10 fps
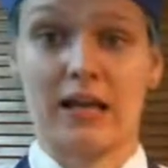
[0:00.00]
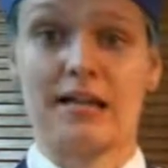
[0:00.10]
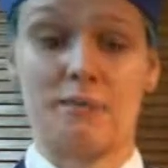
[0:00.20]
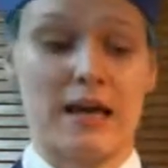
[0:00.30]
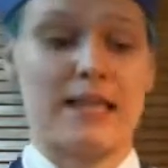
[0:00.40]

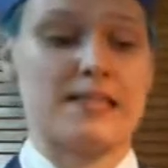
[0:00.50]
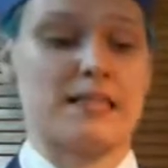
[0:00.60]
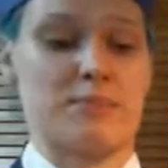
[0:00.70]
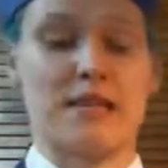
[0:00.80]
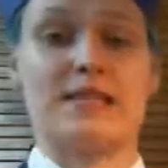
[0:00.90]
That means
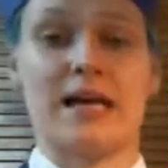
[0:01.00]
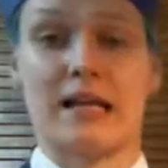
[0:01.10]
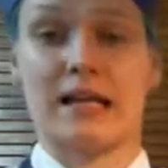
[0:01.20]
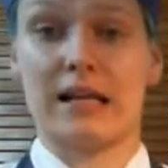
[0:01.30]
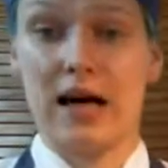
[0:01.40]
it's been set
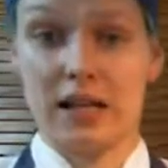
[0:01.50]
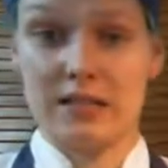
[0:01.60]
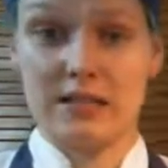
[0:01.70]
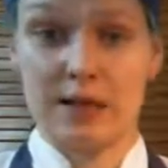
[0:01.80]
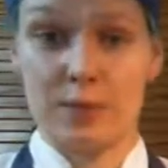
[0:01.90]
in
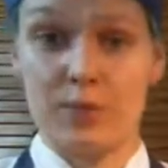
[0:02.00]
calcium.